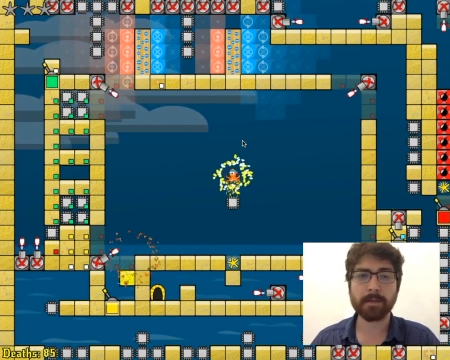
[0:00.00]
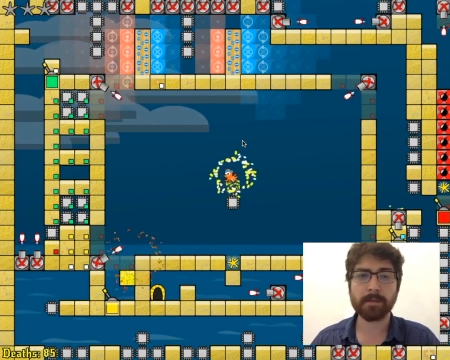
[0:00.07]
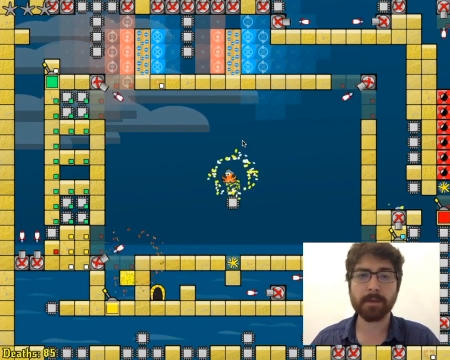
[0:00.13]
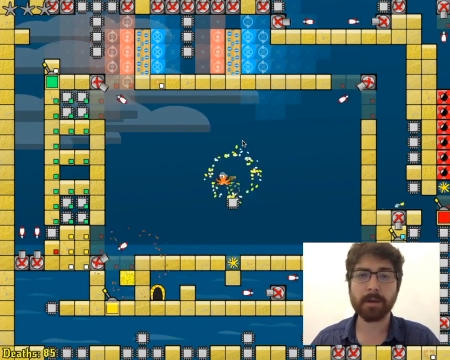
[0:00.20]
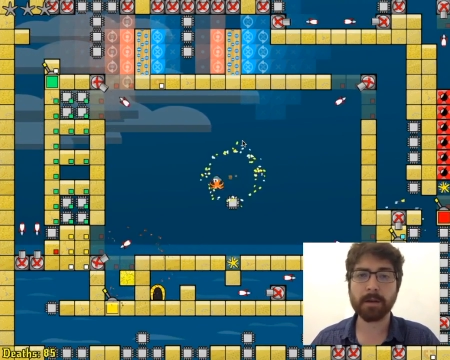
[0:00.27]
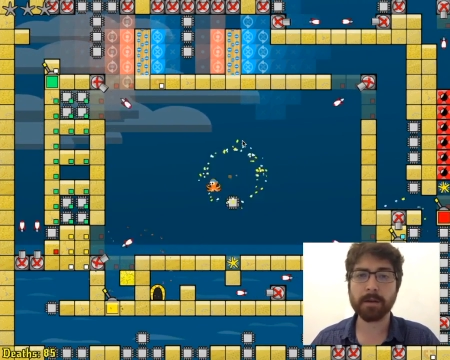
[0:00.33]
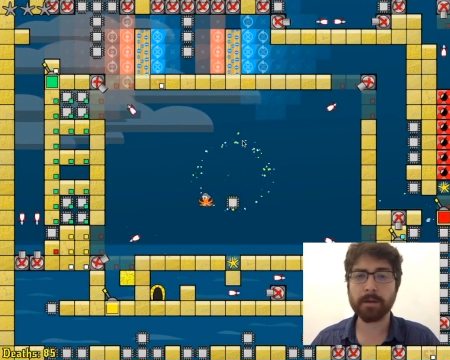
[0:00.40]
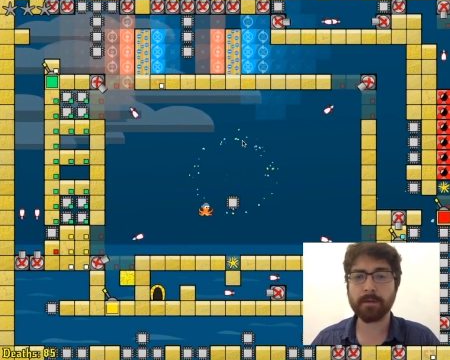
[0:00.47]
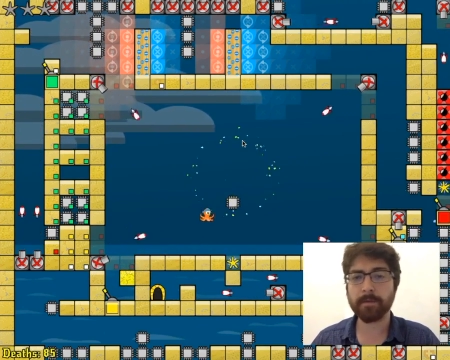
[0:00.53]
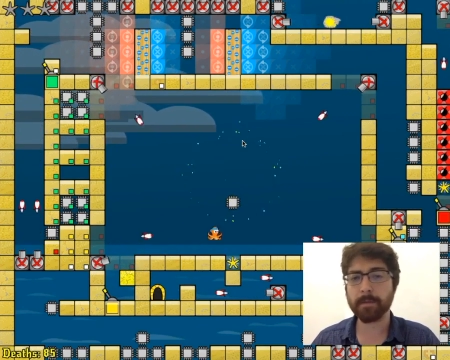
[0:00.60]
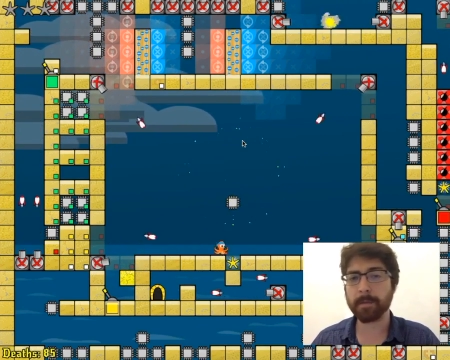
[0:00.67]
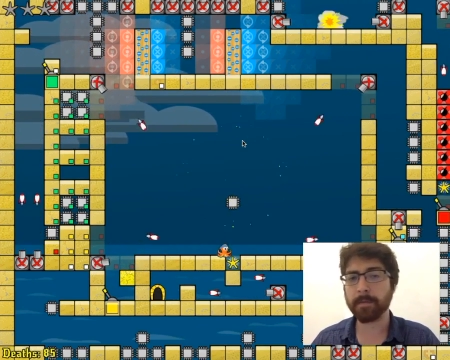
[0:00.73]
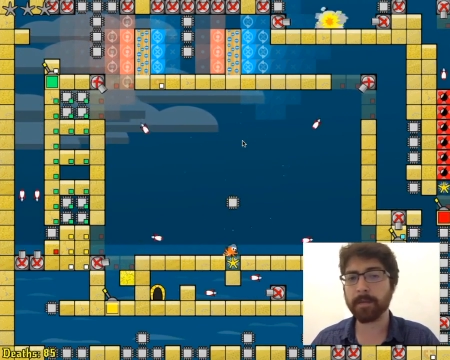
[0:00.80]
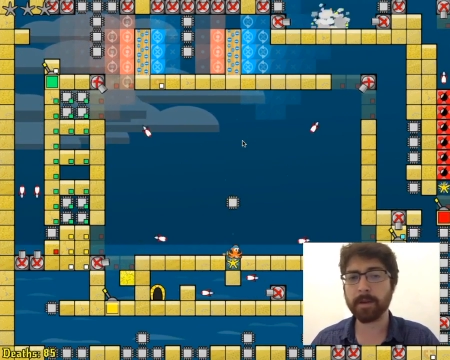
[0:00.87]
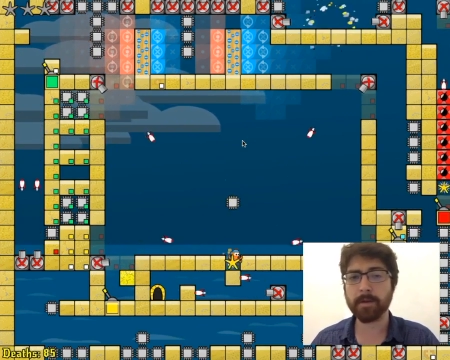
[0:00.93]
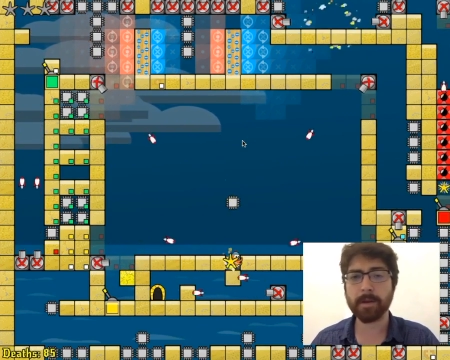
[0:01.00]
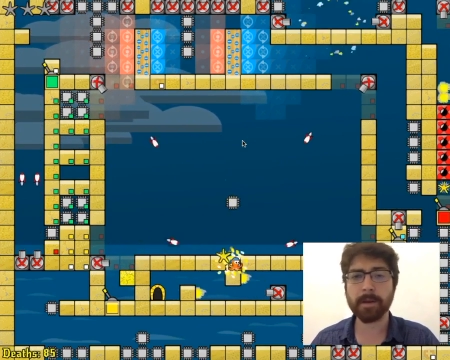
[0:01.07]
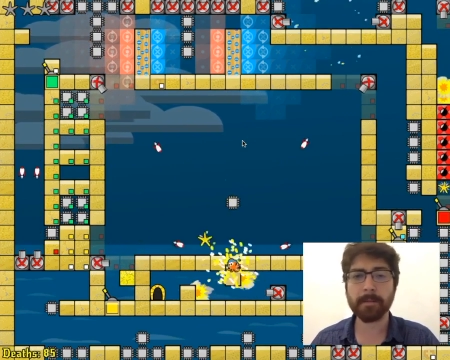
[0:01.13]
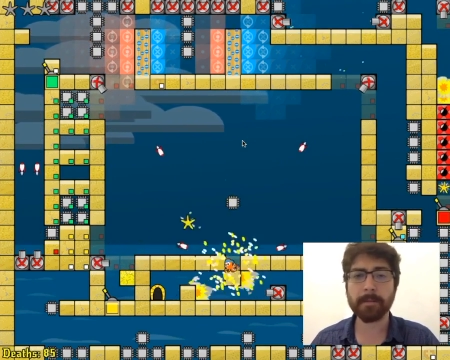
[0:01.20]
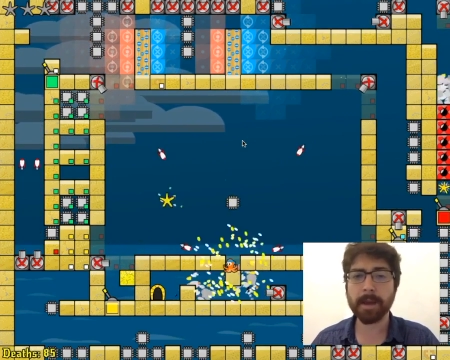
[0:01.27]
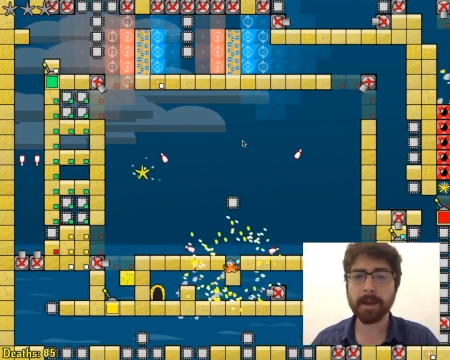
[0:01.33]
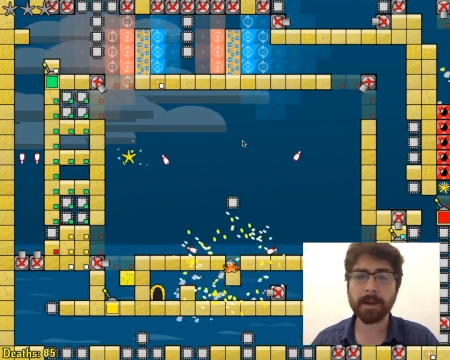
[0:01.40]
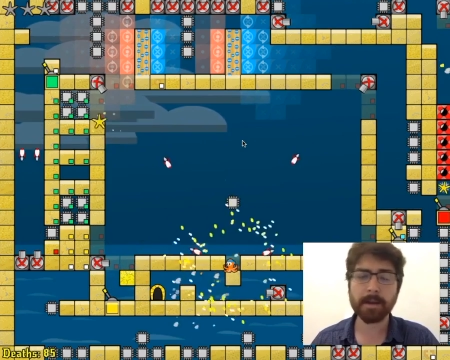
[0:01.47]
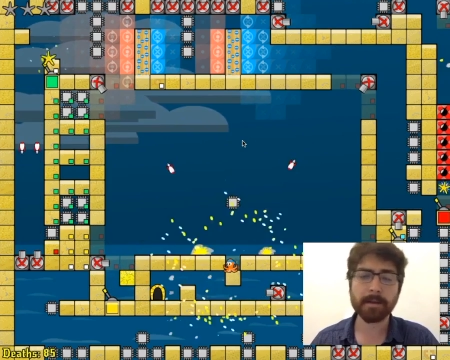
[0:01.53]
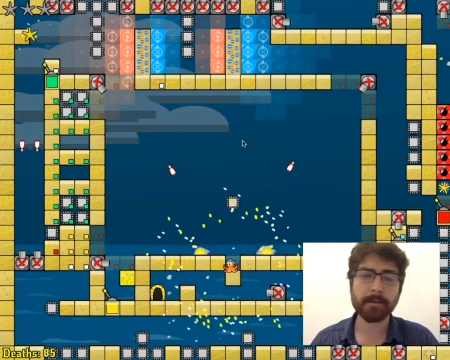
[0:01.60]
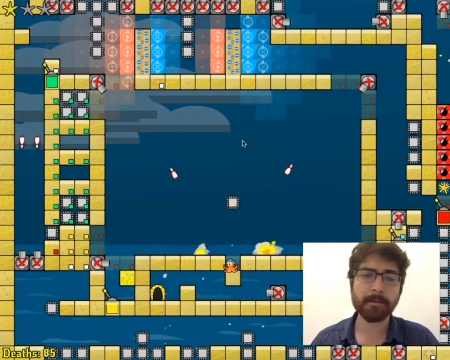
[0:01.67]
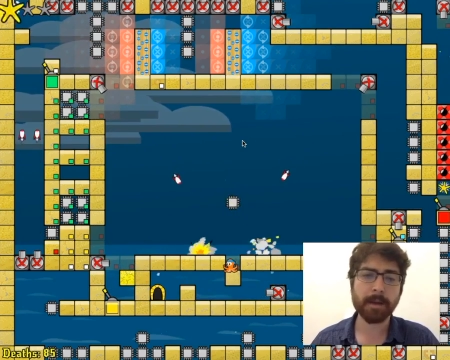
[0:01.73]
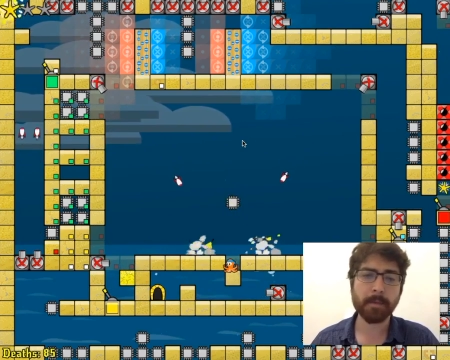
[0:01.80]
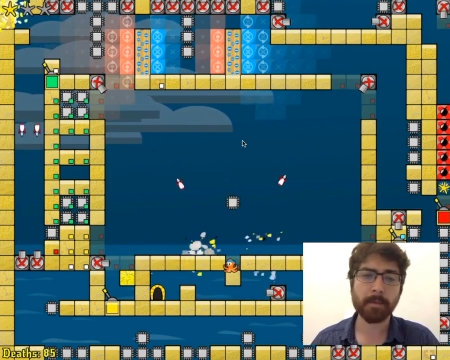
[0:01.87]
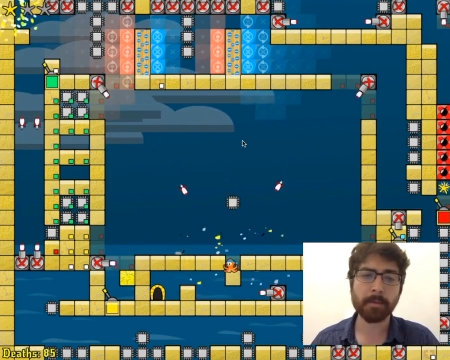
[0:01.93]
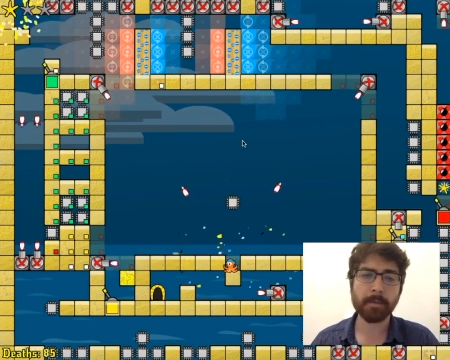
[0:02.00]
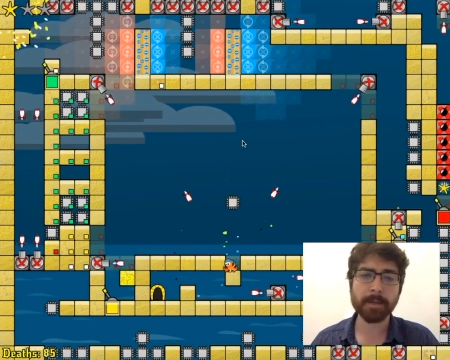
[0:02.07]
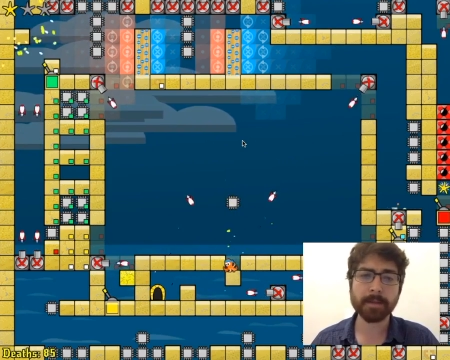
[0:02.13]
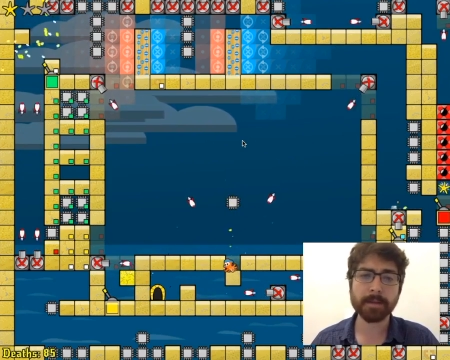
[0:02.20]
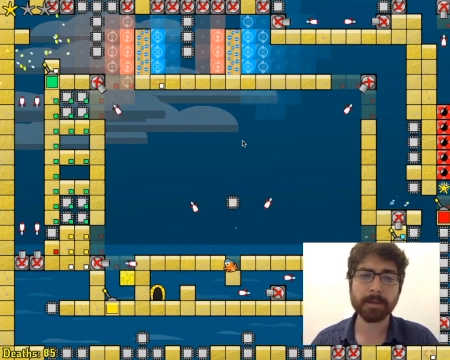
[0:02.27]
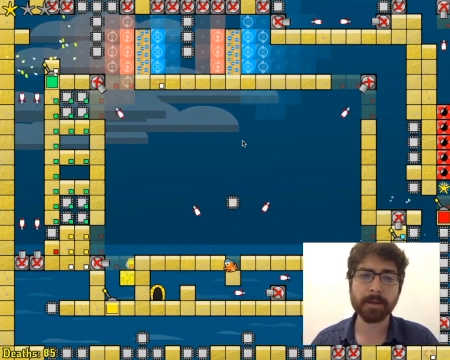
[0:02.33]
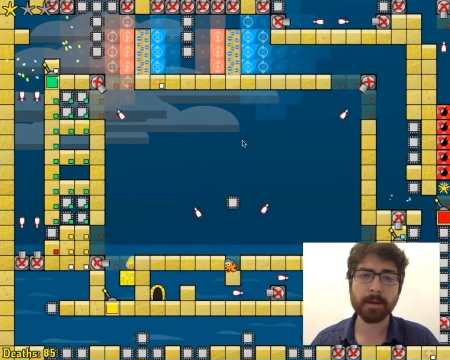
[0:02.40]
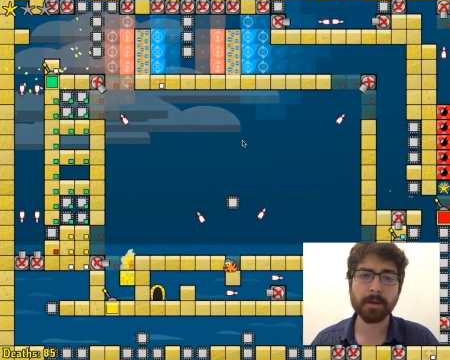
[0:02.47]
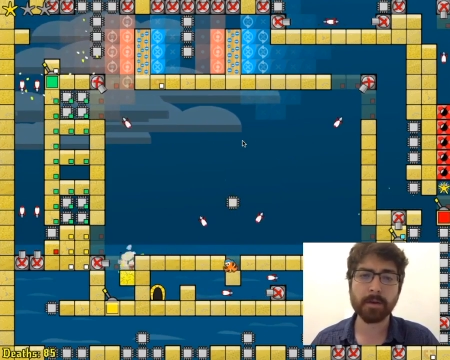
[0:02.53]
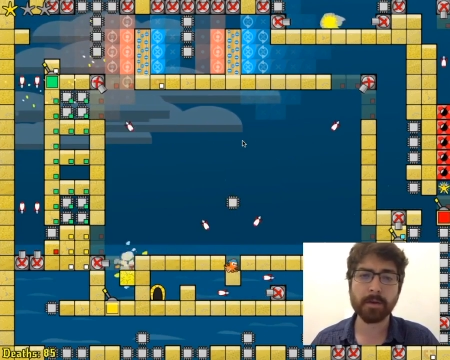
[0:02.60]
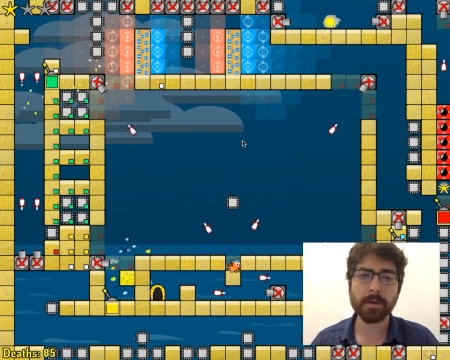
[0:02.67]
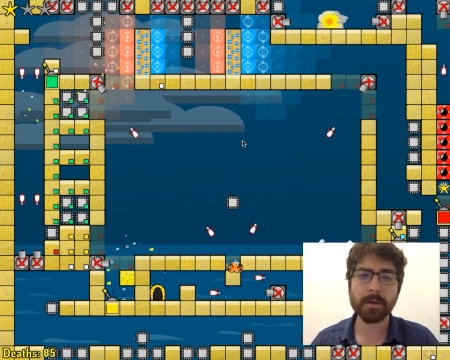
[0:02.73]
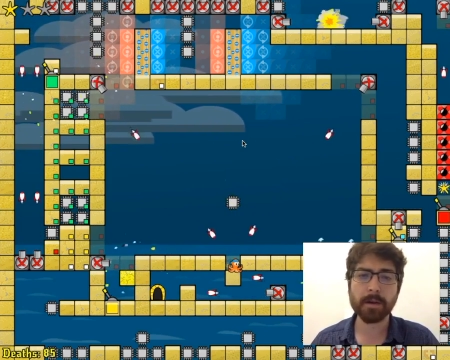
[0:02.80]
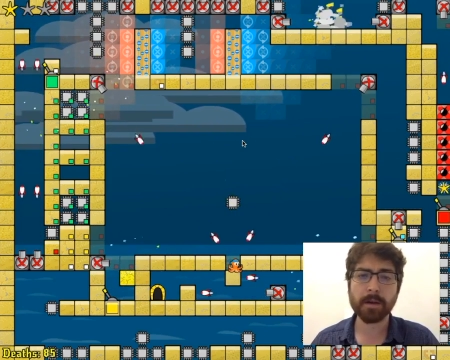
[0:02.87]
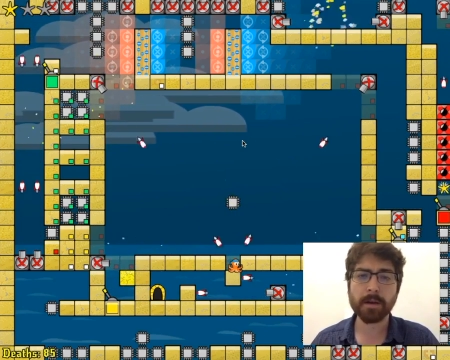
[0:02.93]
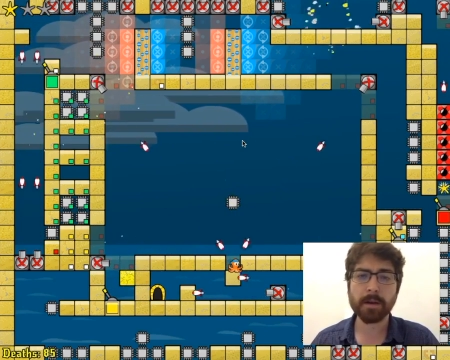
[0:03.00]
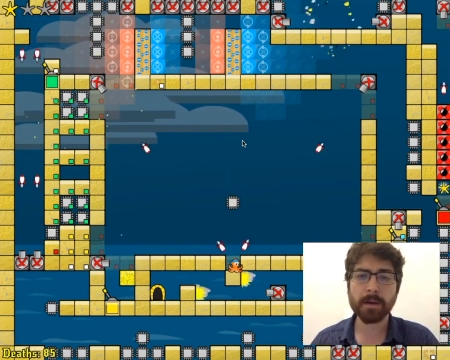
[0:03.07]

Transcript: as we all know from the video I made a couple months ago.